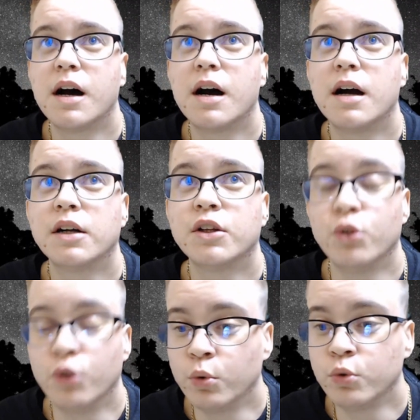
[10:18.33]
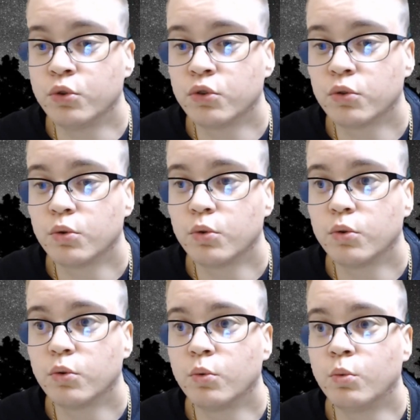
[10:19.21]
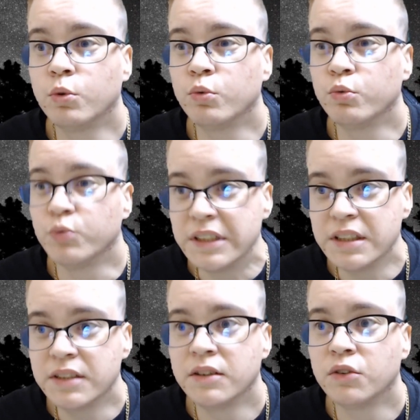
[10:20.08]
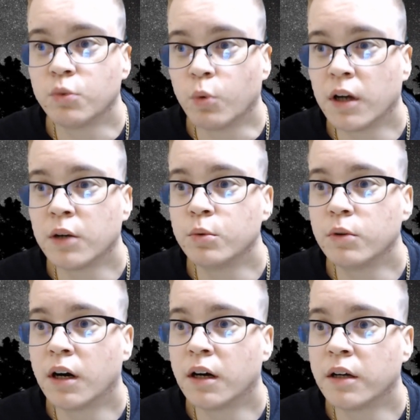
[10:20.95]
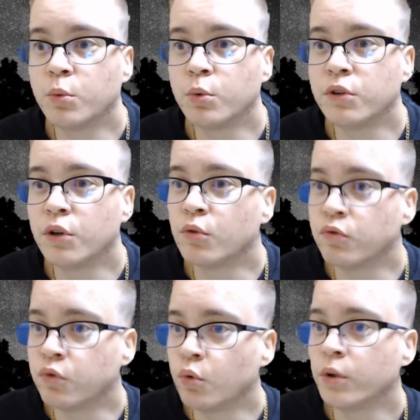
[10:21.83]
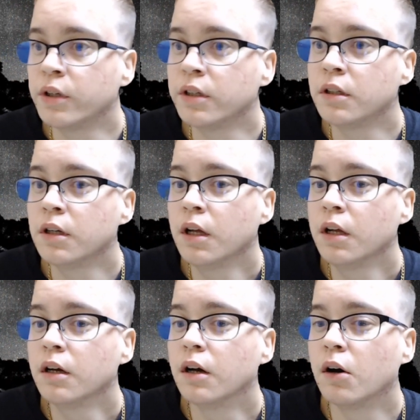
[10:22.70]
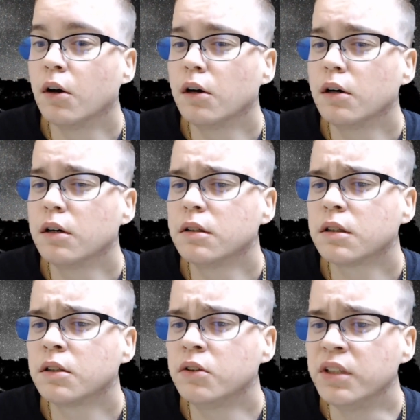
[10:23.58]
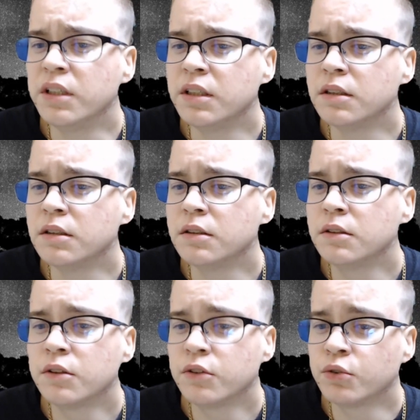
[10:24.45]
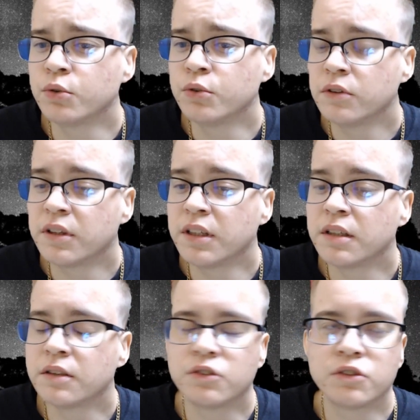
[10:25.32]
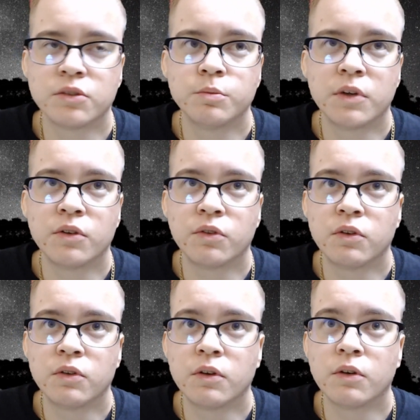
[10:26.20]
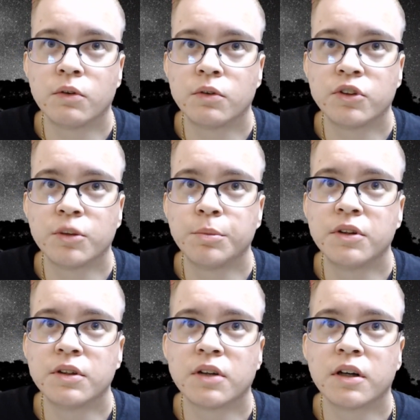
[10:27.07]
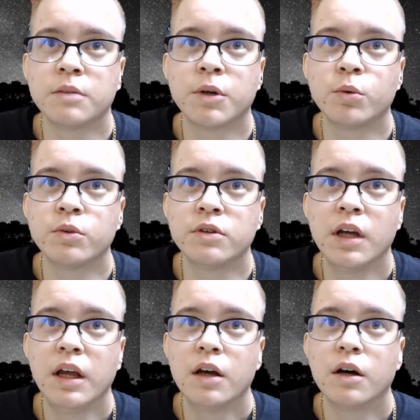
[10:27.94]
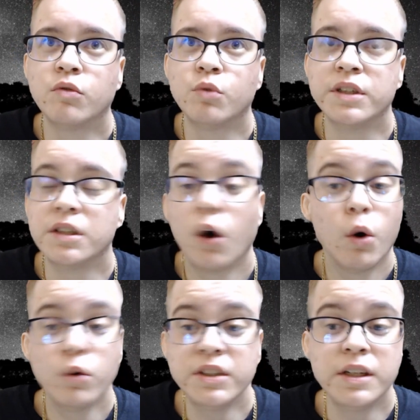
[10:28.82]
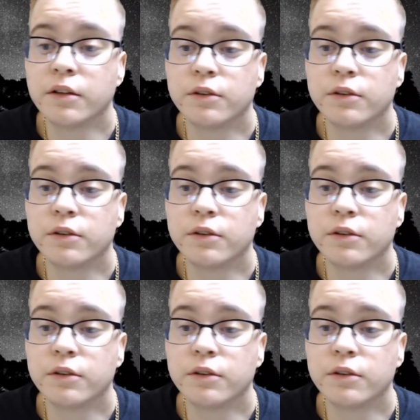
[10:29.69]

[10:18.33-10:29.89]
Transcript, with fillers: those were reasons why I would avoid uh, cleaning certain things. Some uh, some of the time I would avoid it altogether.